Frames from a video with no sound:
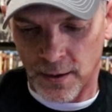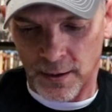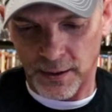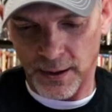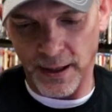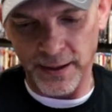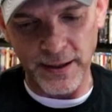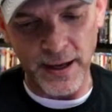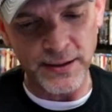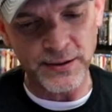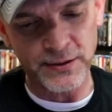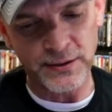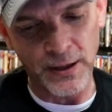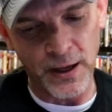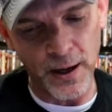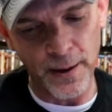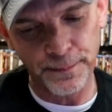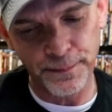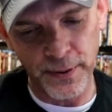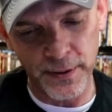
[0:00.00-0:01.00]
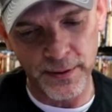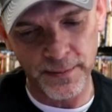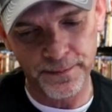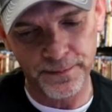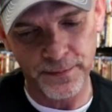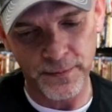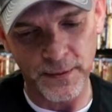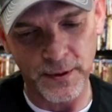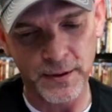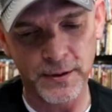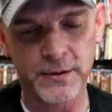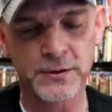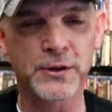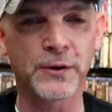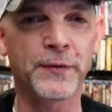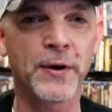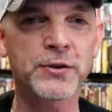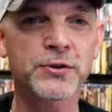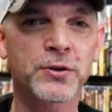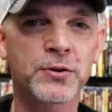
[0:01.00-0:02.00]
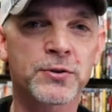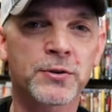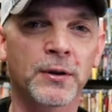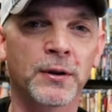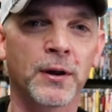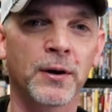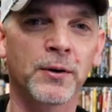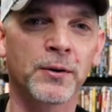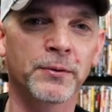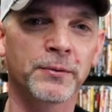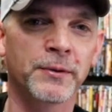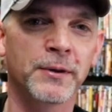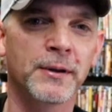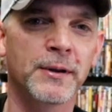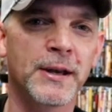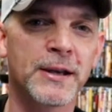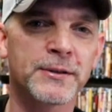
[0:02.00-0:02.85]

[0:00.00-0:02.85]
Okay, next up, Sylvester Stallone